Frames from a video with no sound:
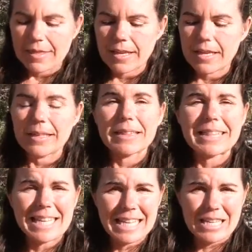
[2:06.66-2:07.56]
The
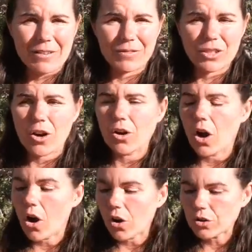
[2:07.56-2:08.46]
leaves
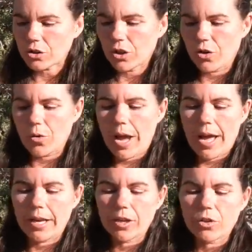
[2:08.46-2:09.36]
are also
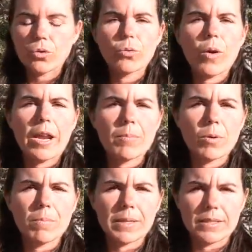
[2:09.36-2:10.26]
an
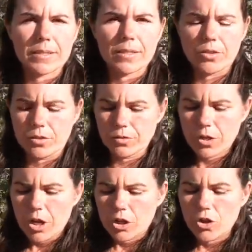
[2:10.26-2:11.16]
incredible medicinal.
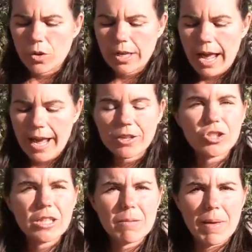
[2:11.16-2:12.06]
You can
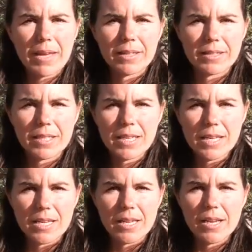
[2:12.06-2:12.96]
actually make a
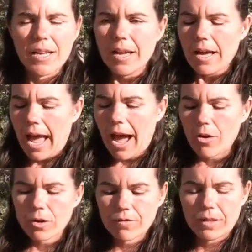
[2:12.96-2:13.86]
tea
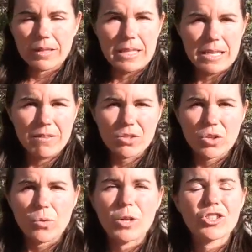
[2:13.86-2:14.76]
out of the
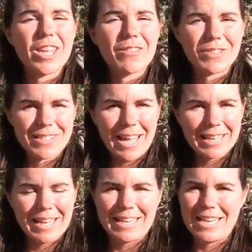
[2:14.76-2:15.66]
leaves, which they've
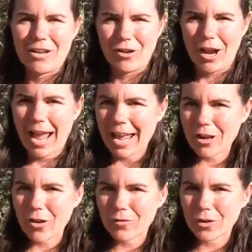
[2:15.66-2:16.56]
said can cure
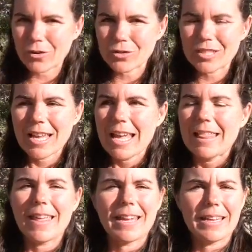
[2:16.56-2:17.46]
hangovers,
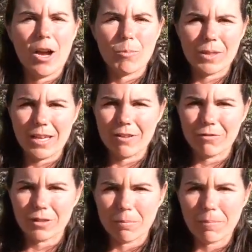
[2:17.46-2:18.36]
they can help with
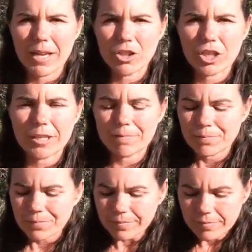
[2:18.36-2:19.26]
inflammation,